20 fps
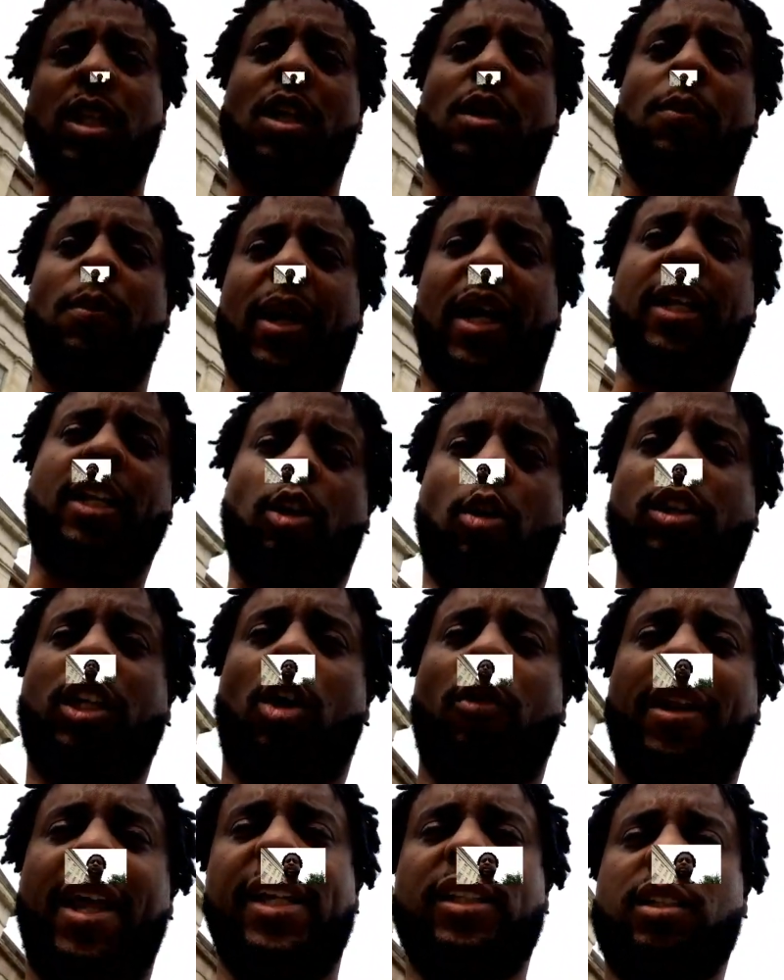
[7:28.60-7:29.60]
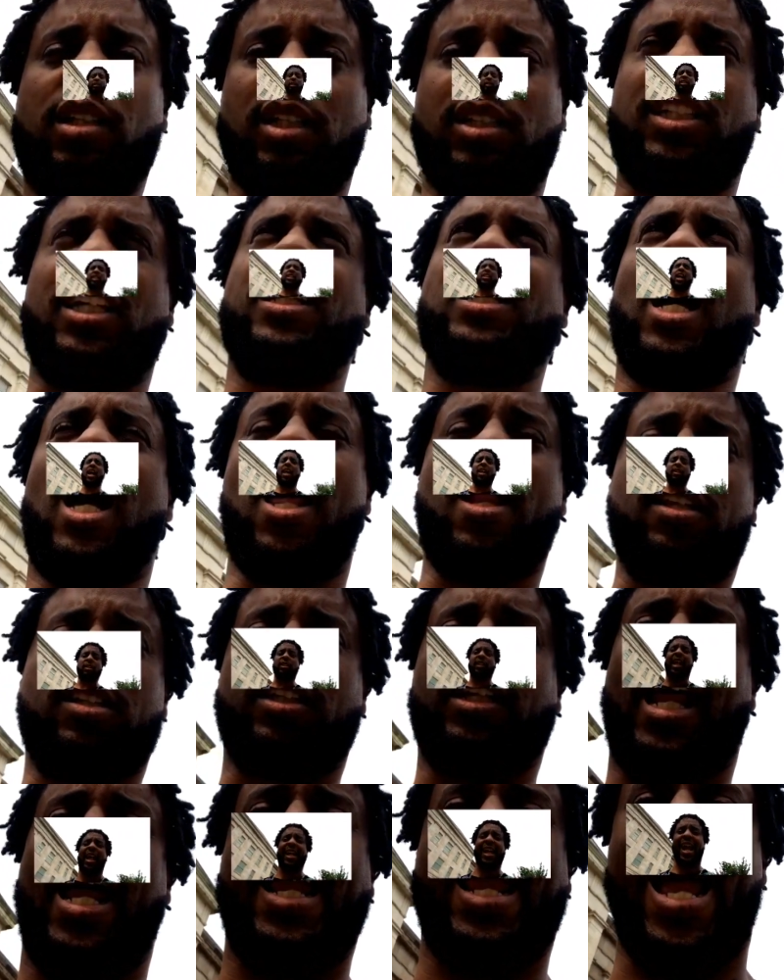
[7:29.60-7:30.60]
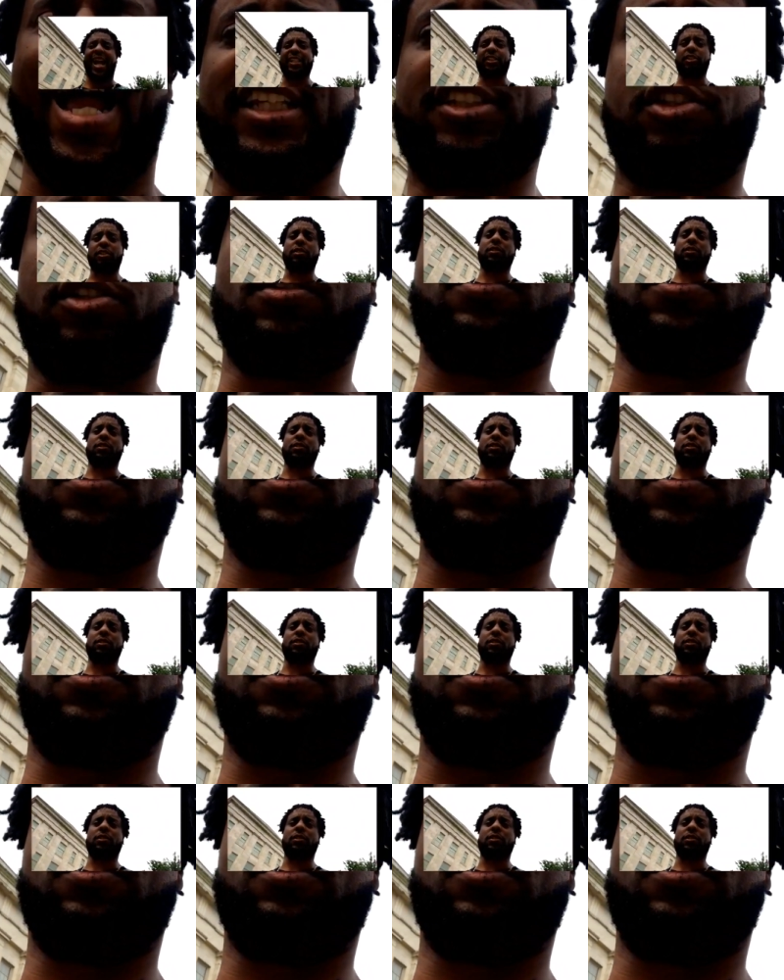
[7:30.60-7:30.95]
make a donation of $10, and I got you.